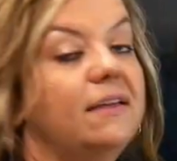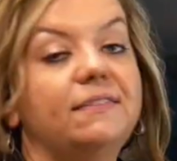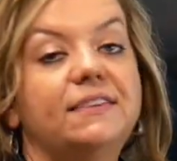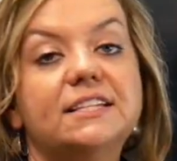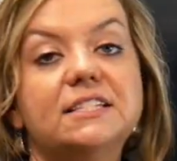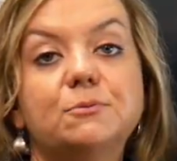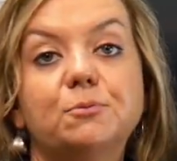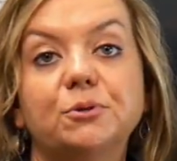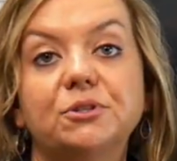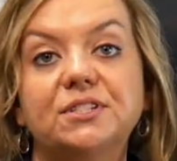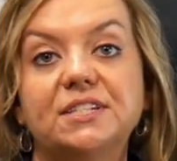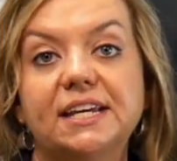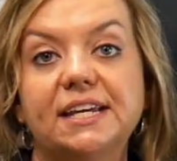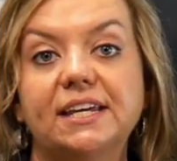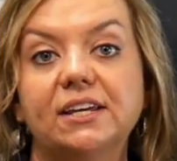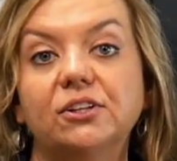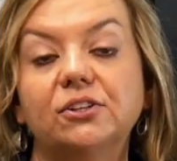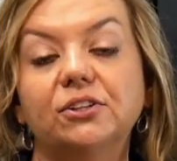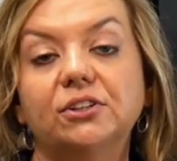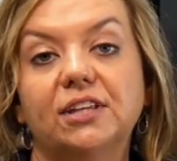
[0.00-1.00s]
This
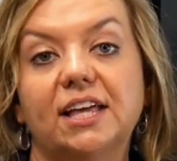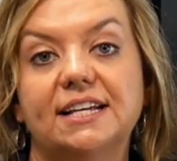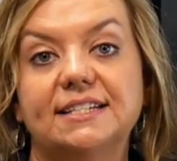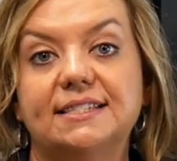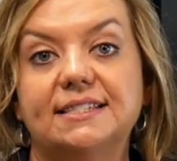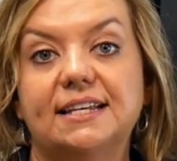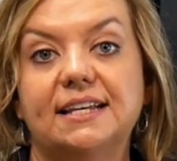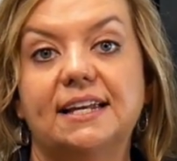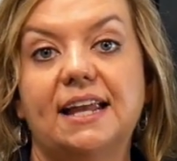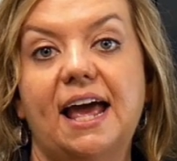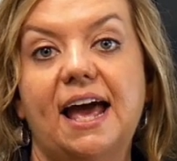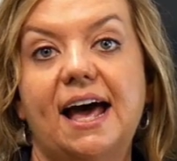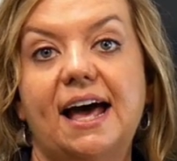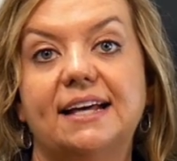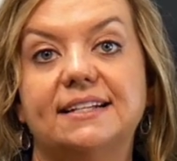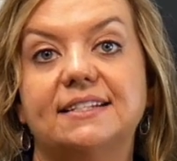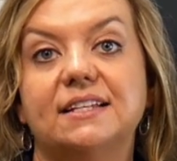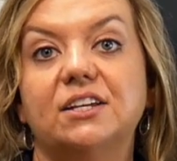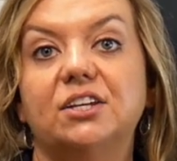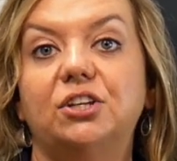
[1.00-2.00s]
particular lesson
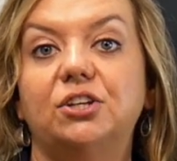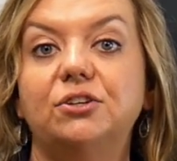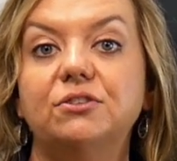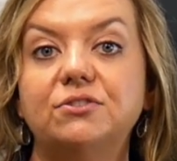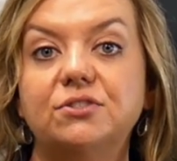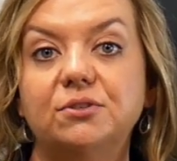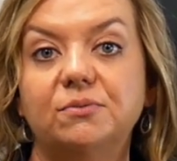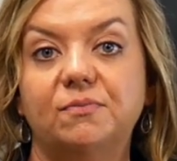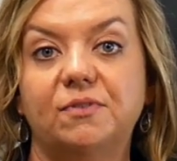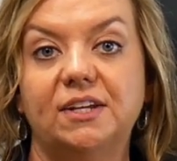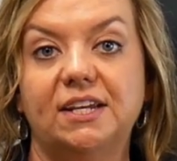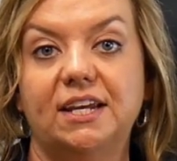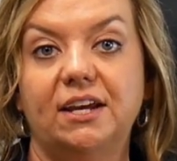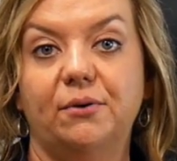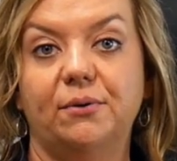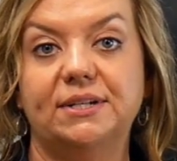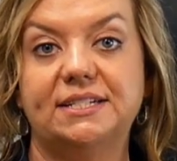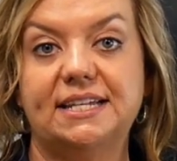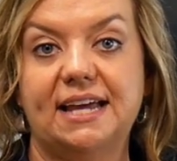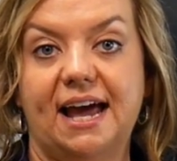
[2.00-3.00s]
has a YouTube
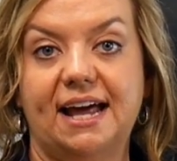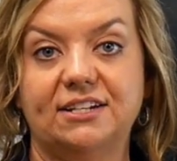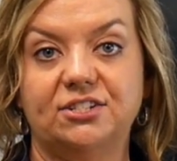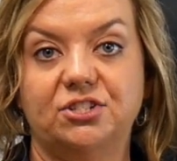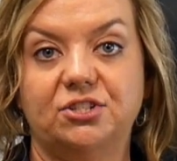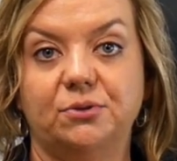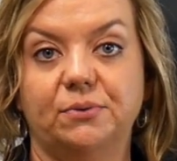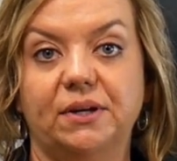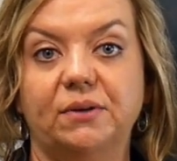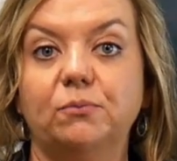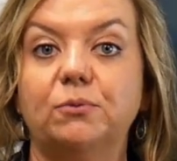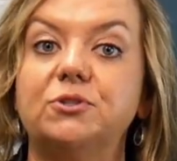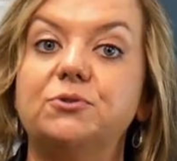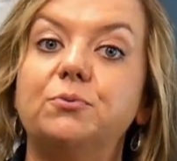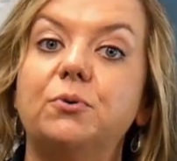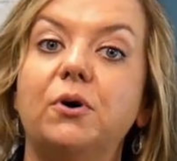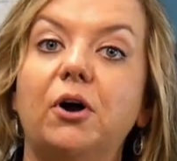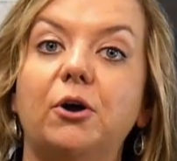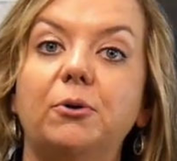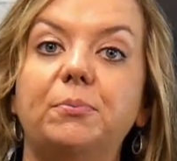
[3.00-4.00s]
video attached to it,
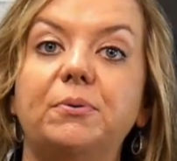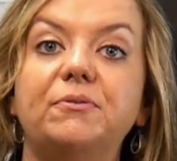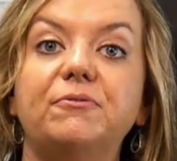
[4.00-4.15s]
which will open